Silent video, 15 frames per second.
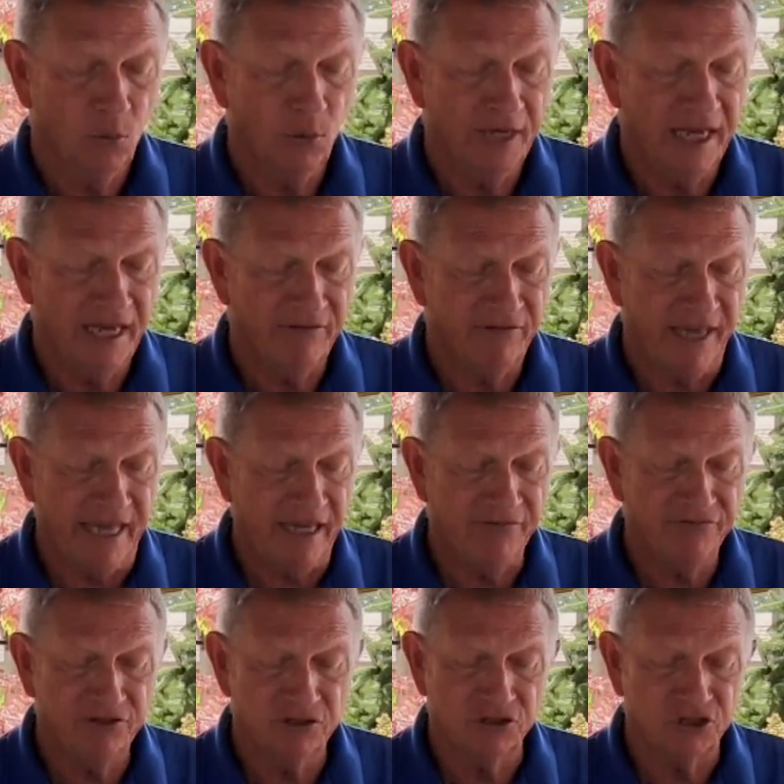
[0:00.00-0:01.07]
We have
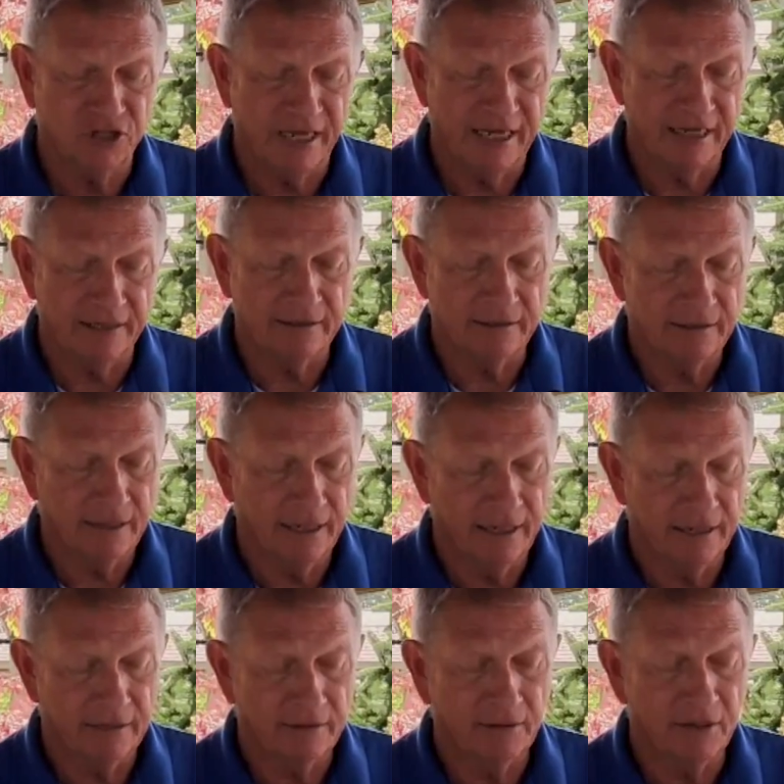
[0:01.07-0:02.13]
aphids and
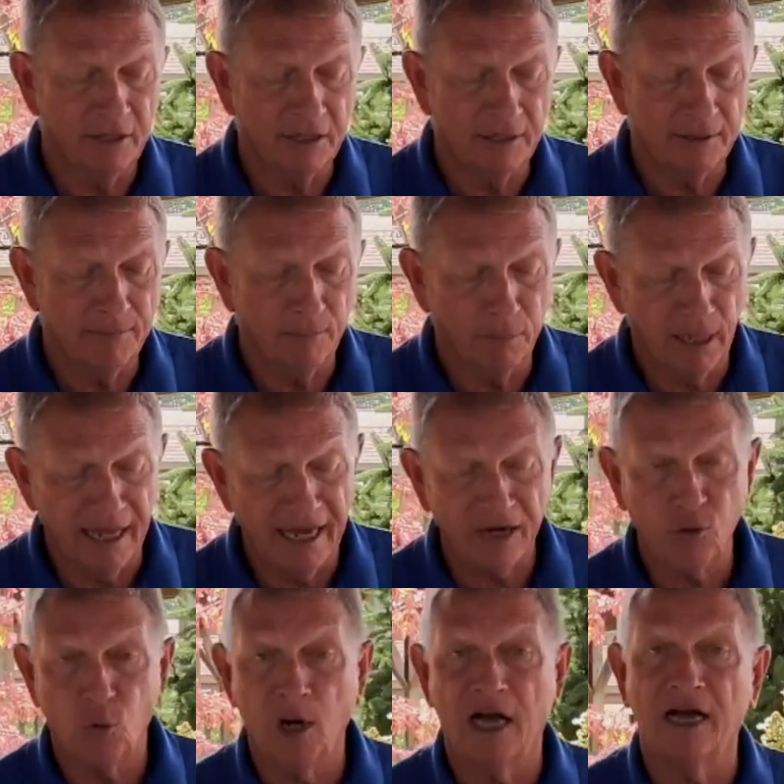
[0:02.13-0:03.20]
the
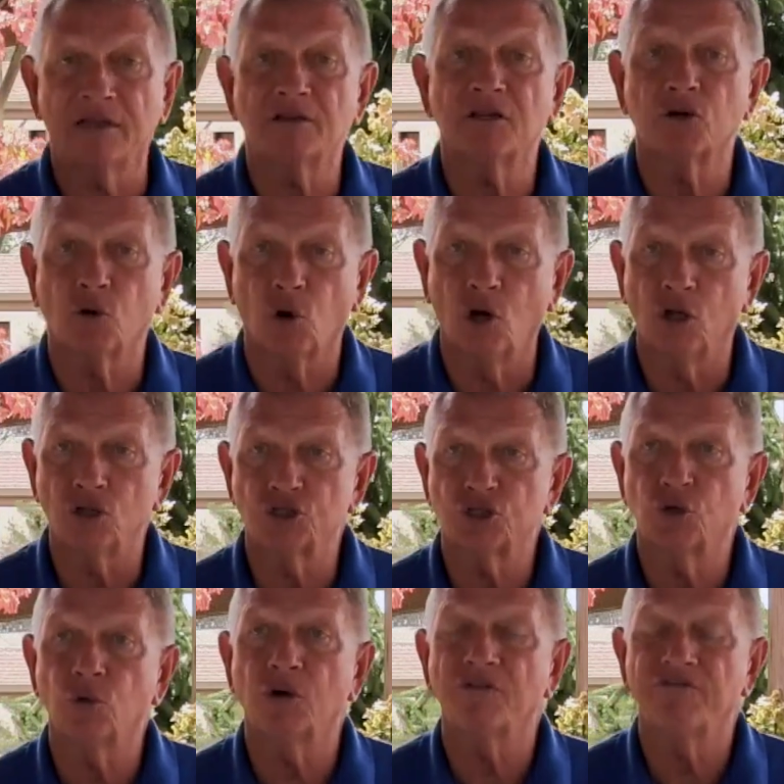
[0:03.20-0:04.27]
black rot that are
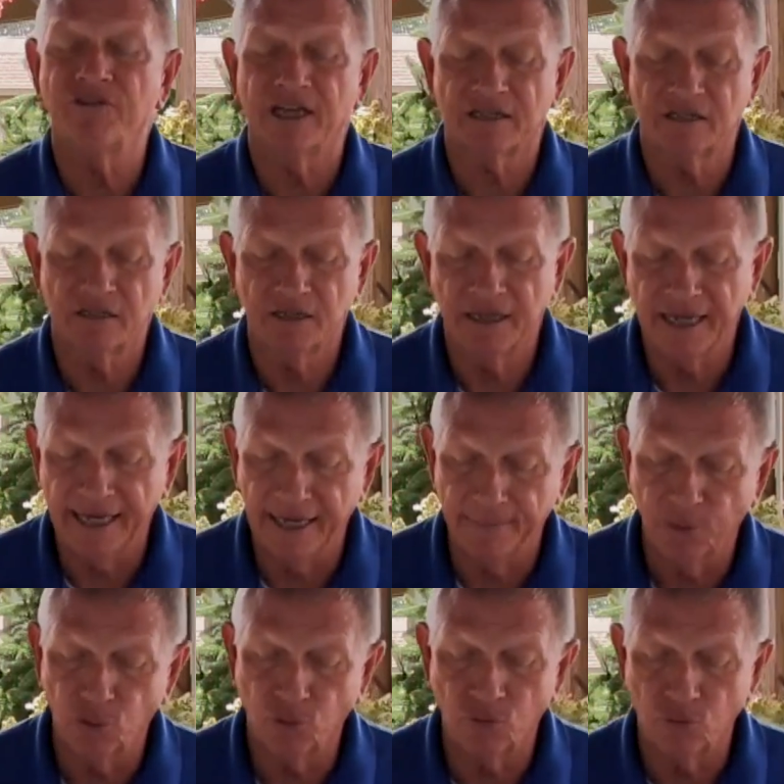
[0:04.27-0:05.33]
also affecting the
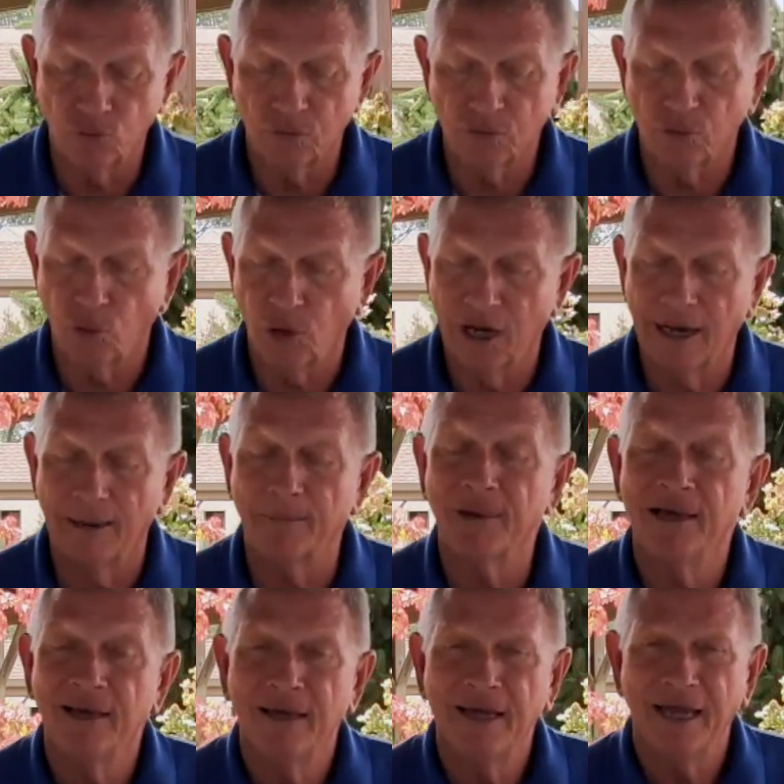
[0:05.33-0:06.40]
apple crop.
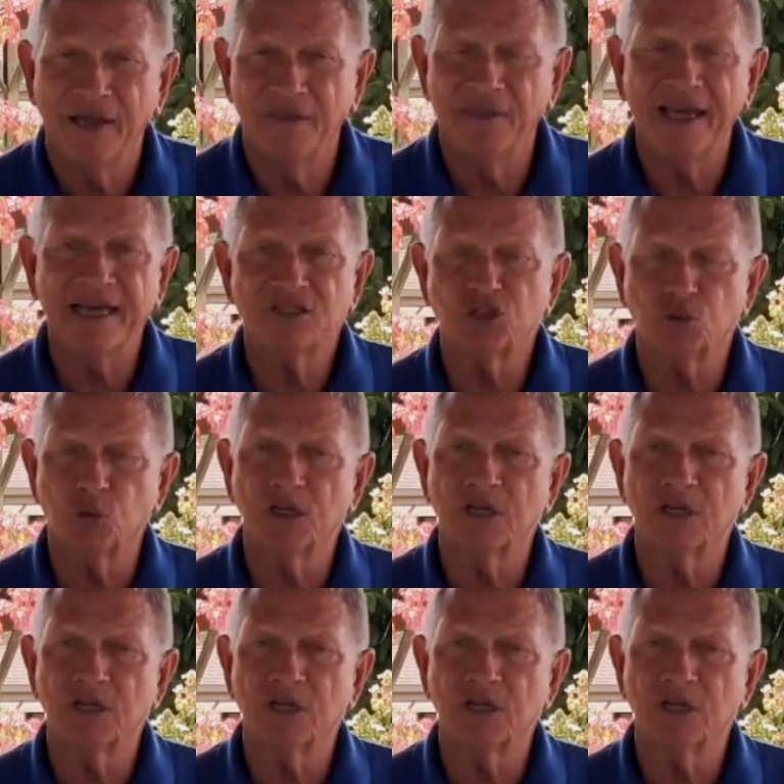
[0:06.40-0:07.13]
And that's